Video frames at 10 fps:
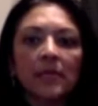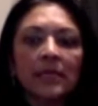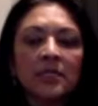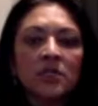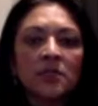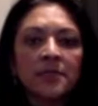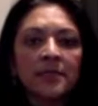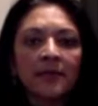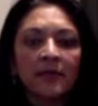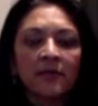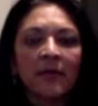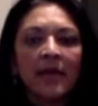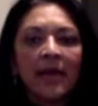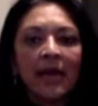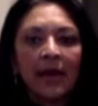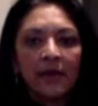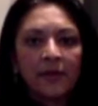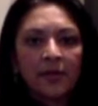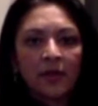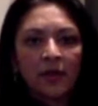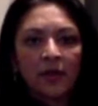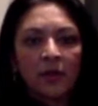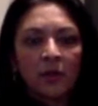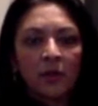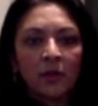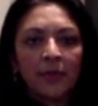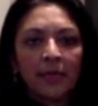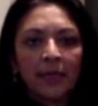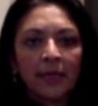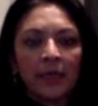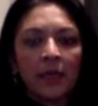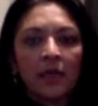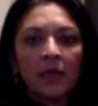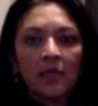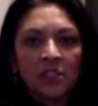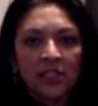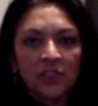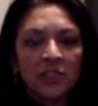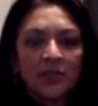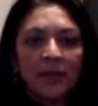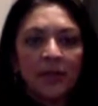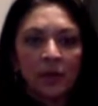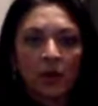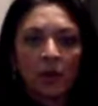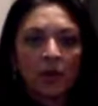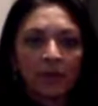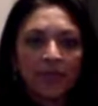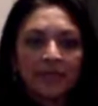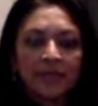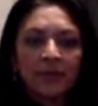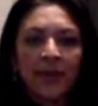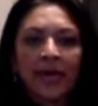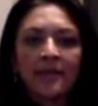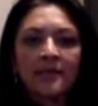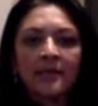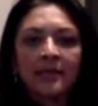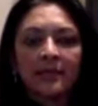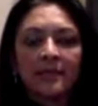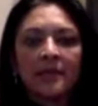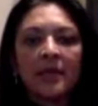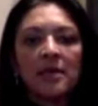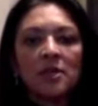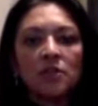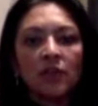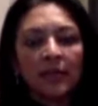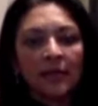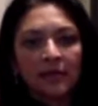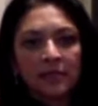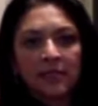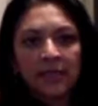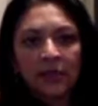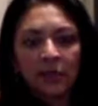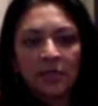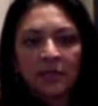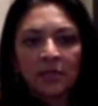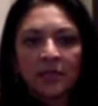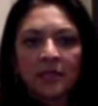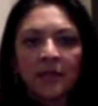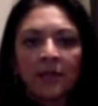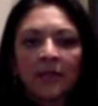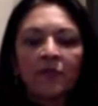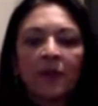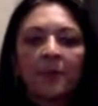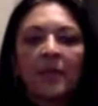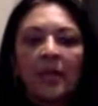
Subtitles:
In terms of healthcare, being conscientious about your own implicit biases, trying to understand where someone's coming from.